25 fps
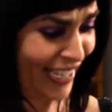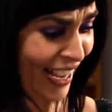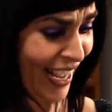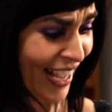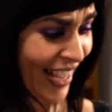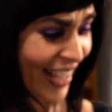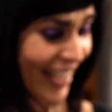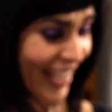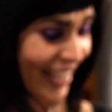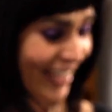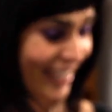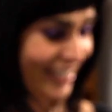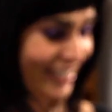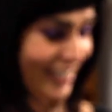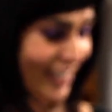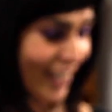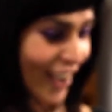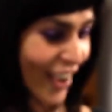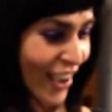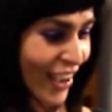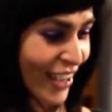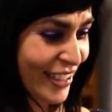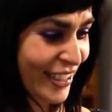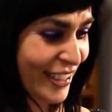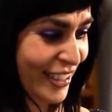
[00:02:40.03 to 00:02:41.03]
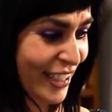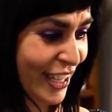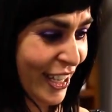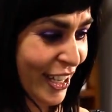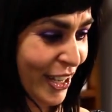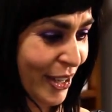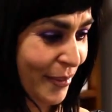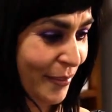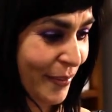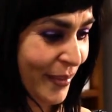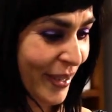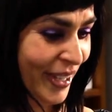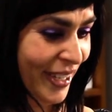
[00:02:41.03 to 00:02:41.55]
god it's
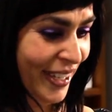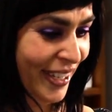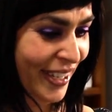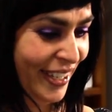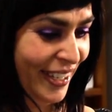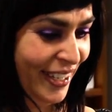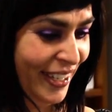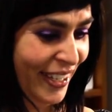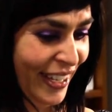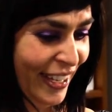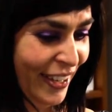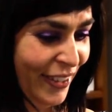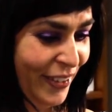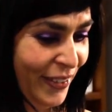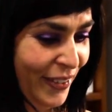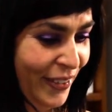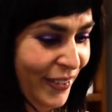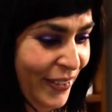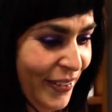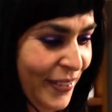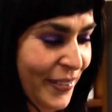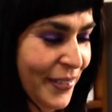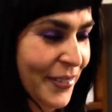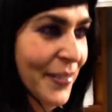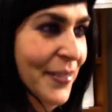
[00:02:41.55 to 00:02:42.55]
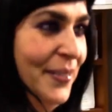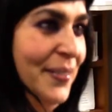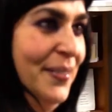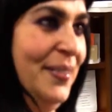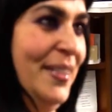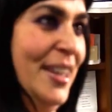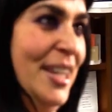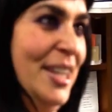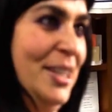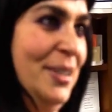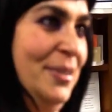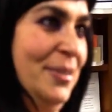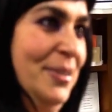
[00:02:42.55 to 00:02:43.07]
awesome
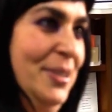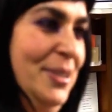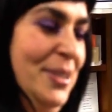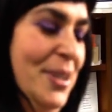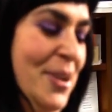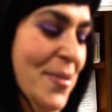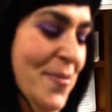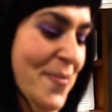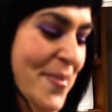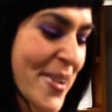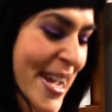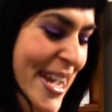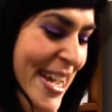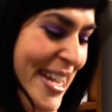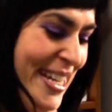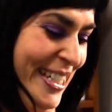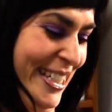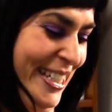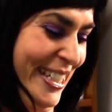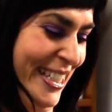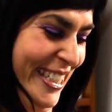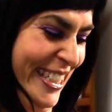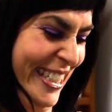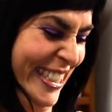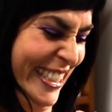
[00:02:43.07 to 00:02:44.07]
Yay. thank you so much